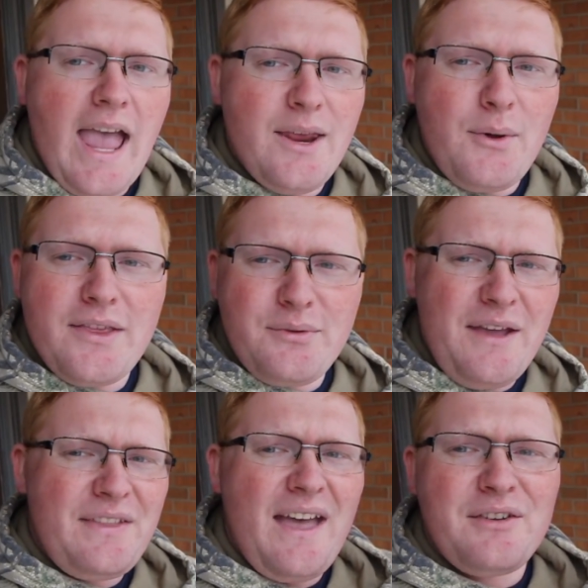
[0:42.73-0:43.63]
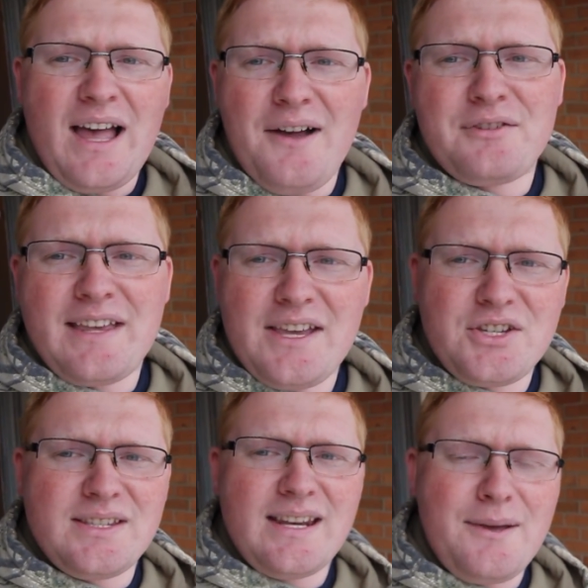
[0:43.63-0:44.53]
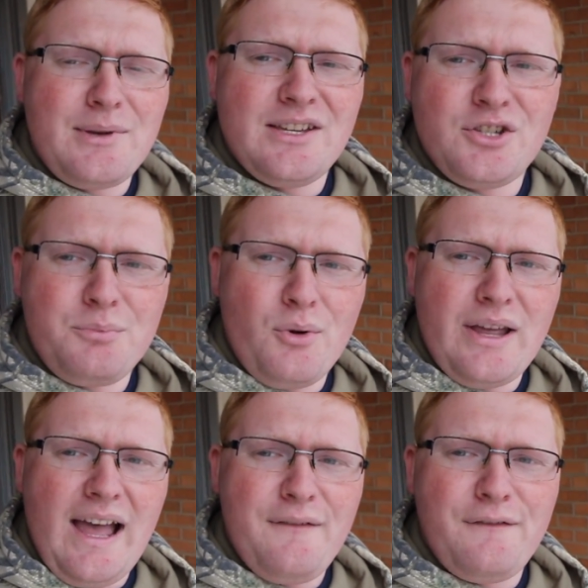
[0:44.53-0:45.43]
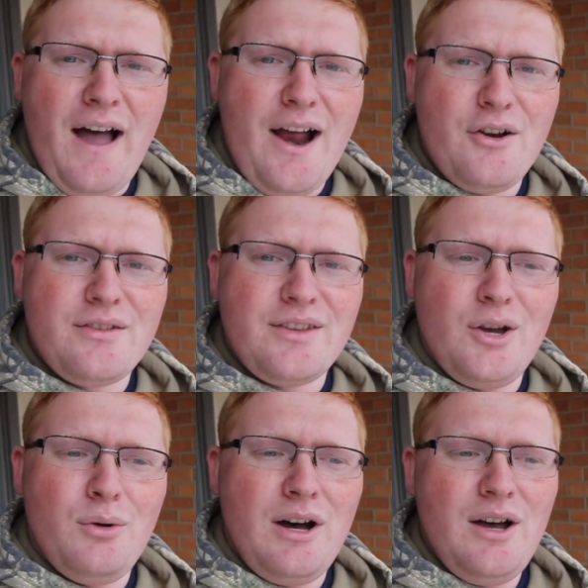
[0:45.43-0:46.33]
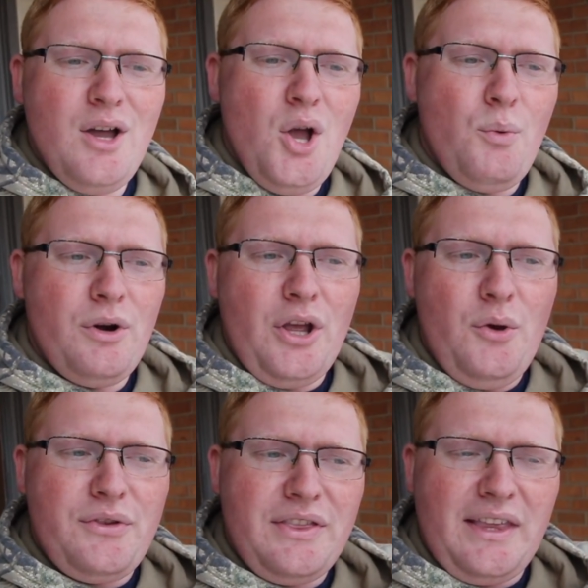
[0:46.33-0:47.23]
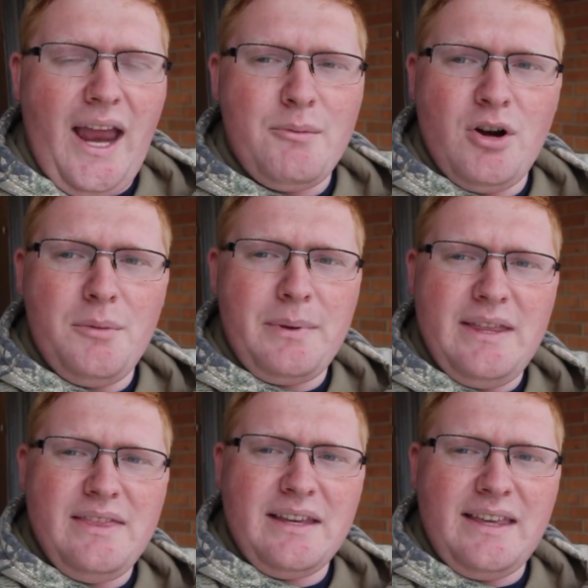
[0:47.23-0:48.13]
Anyways, we have to have a conversation today because your boy got fired. So we're gonna go set the camera up in the